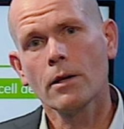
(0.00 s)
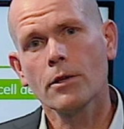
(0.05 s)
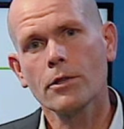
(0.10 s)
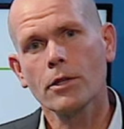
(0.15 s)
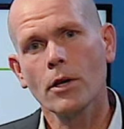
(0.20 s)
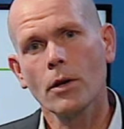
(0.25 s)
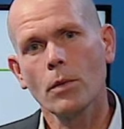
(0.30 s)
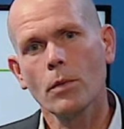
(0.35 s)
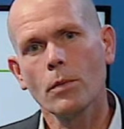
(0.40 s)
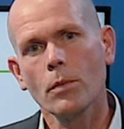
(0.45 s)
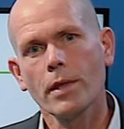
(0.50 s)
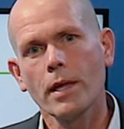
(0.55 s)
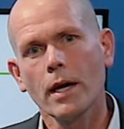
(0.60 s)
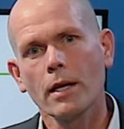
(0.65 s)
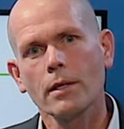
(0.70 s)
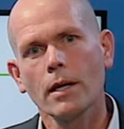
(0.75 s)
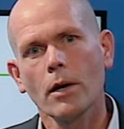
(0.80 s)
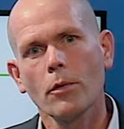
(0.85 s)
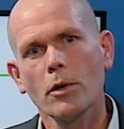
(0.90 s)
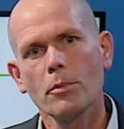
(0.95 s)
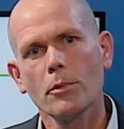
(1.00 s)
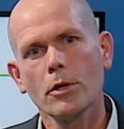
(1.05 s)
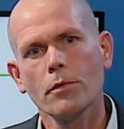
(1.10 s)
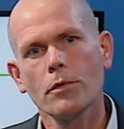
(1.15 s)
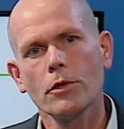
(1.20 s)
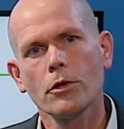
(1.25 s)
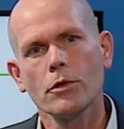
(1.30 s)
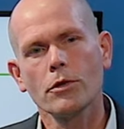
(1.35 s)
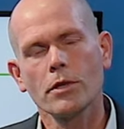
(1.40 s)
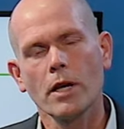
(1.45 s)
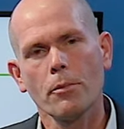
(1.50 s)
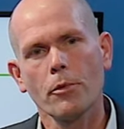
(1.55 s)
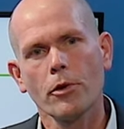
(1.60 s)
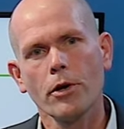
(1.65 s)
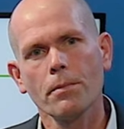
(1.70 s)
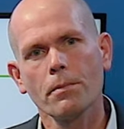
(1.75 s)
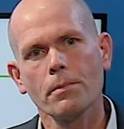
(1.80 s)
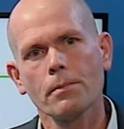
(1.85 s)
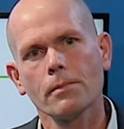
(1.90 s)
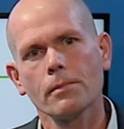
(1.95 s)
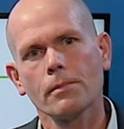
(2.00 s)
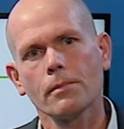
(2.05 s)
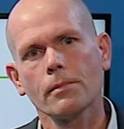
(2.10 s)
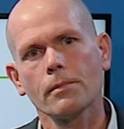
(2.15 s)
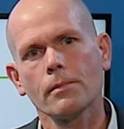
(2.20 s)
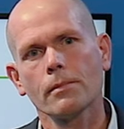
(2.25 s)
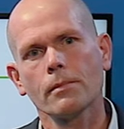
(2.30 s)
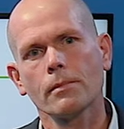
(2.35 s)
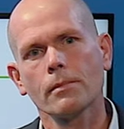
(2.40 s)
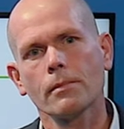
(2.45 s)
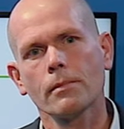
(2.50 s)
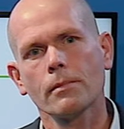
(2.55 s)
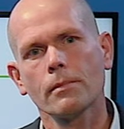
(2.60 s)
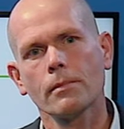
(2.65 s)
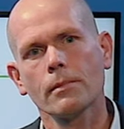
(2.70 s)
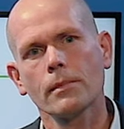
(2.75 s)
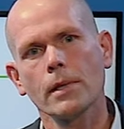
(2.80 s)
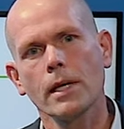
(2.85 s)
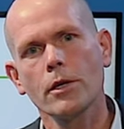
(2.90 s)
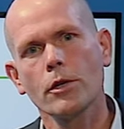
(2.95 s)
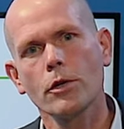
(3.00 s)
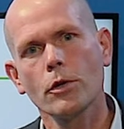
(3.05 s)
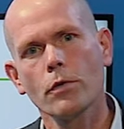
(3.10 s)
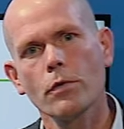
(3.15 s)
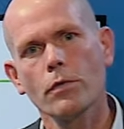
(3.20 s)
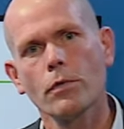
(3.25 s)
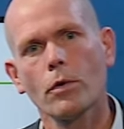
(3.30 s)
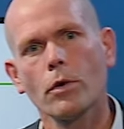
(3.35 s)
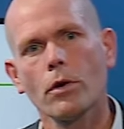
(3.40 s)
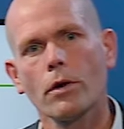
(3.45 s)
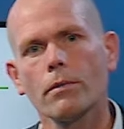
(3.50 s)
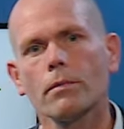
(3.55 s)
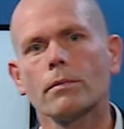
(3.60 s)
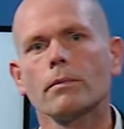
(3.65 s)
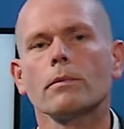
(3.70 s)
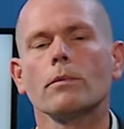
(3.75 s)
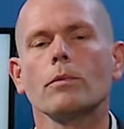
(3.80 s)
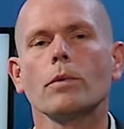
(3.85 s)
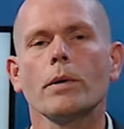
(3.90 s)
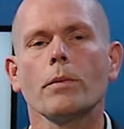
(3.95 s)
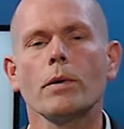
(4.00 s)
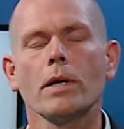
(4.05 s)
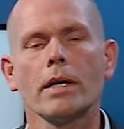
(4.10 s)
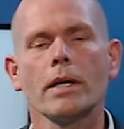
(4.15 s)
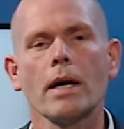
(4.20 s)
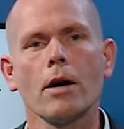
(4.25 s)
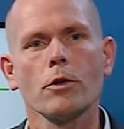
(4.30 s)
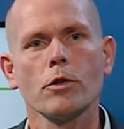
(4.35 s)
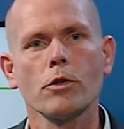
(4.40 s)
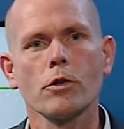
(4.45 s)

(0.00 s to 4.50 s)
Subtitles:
So with that, I will move to summary. In Q4, we will now